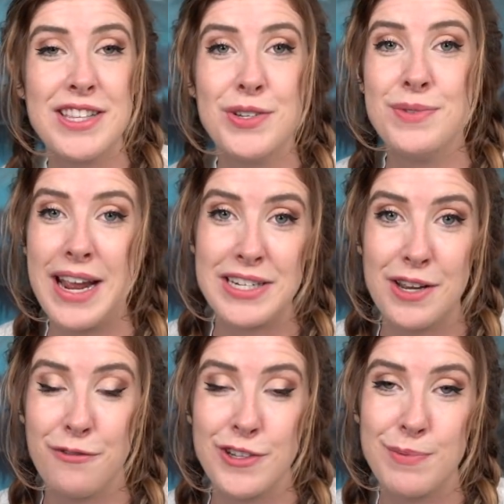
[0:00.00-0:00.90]
again to
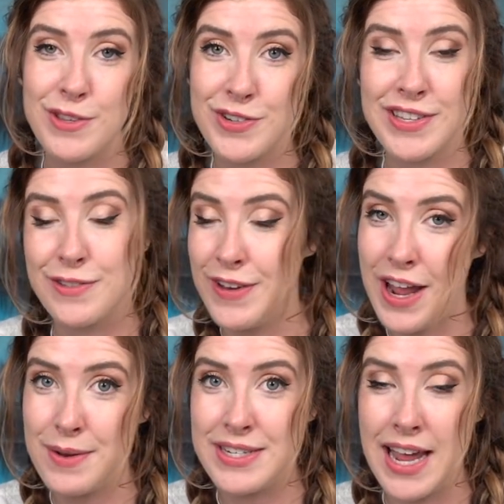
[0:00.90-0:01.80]
Native for sponsoring this
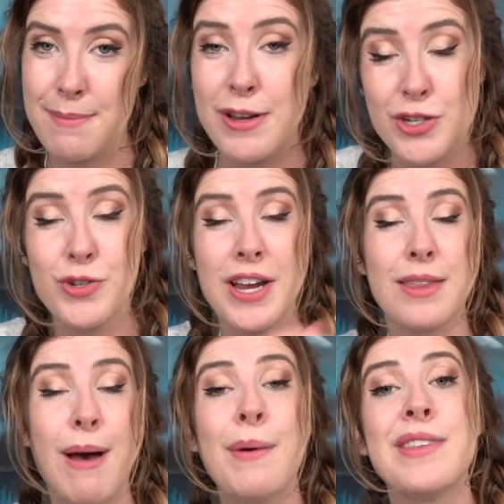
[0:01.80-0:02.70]
video today. Make sure you
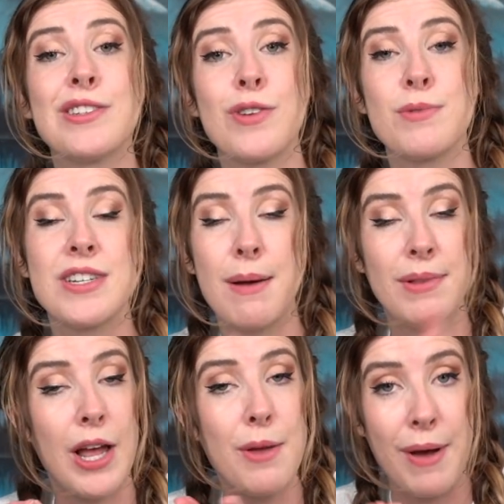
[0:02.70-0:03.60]
check them out in the description
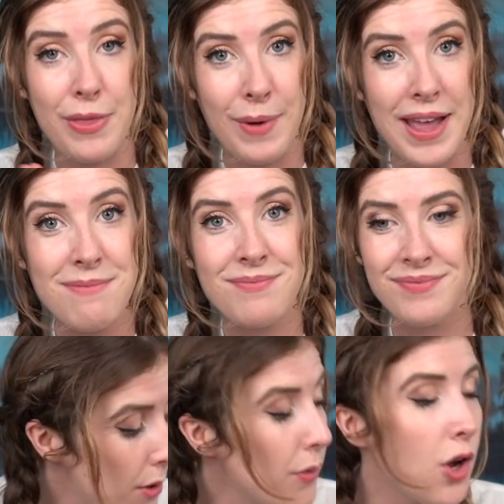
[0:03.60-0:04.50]
down below, by the way.
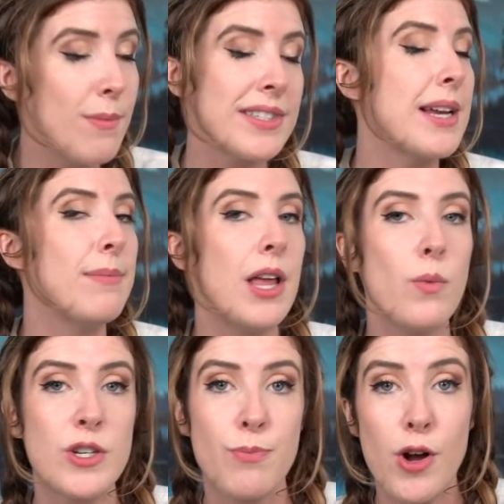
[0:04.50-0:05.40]
Let me know in the comments down
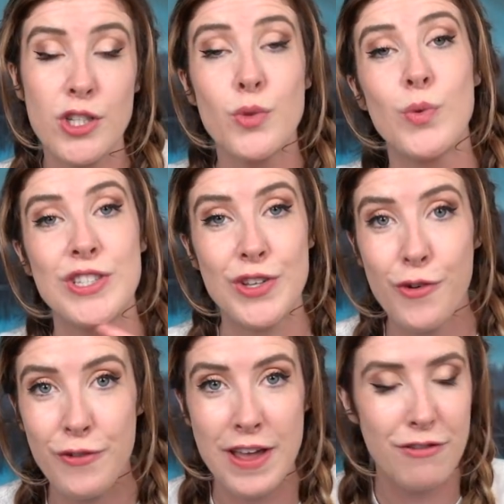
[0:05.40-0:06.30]
below which box was
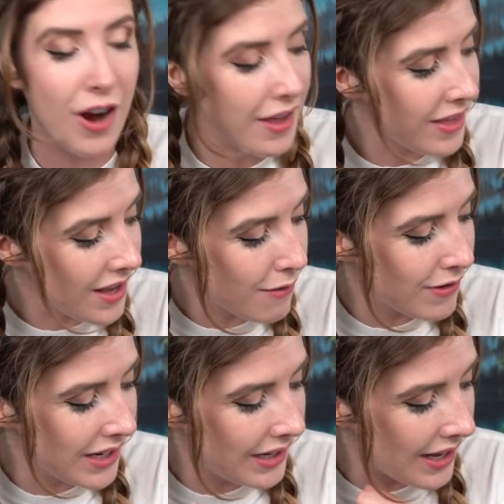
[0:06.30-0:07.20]
your favourite. I think I
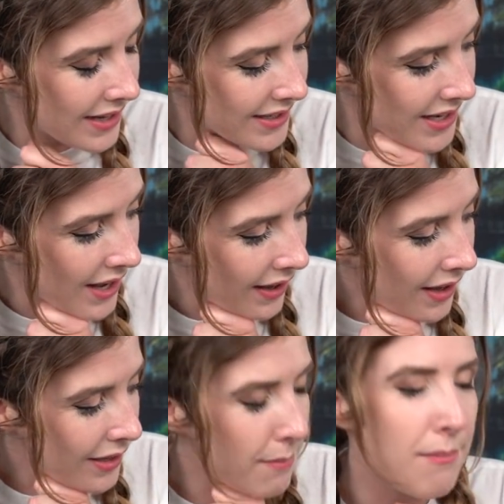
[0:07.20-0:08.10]
really liked
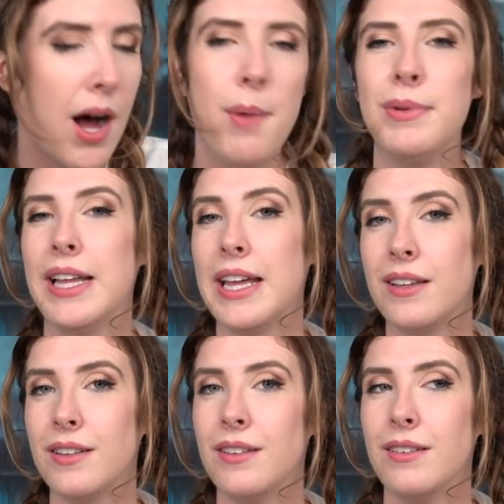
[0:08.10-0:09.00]
the
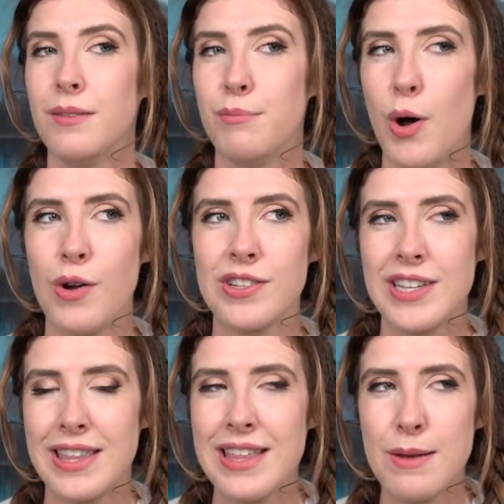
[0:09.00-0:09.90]
marbling
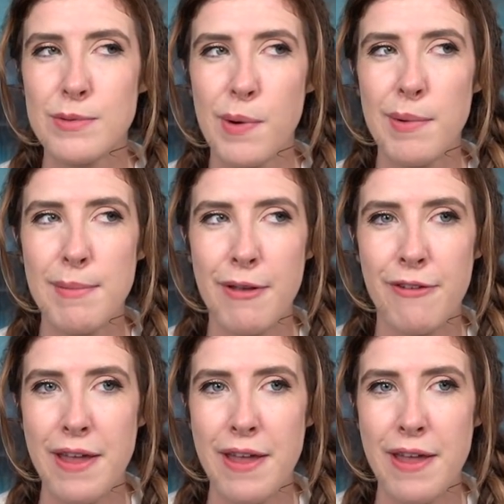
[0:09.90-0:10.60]
box. I think that was probably my